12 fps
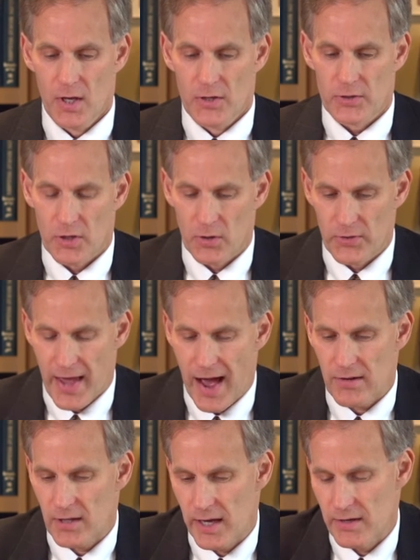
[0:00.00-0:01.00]
So the
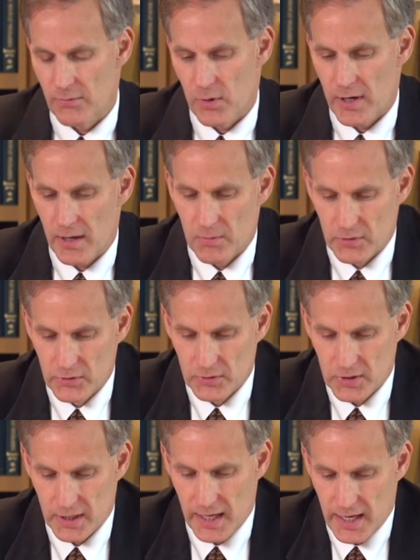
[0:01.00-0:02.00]
outline of what I will do
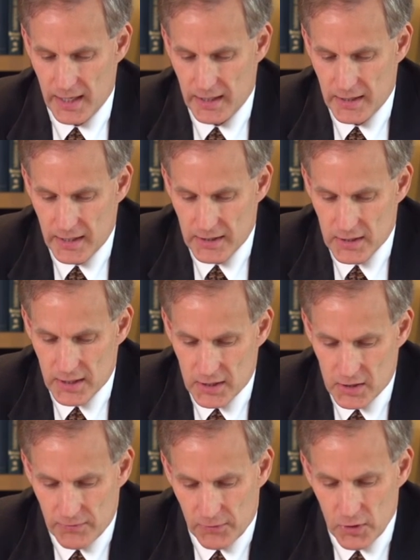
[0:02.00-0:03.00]
today is to
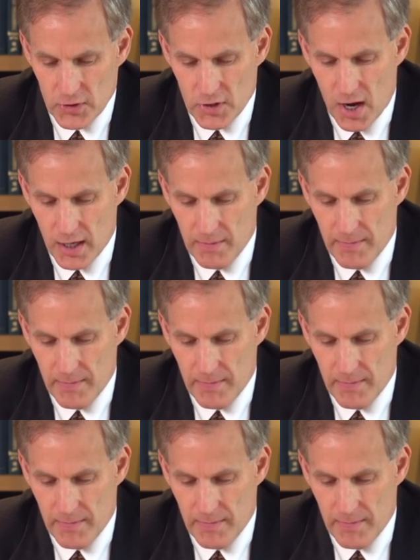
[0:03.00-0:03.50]
first talk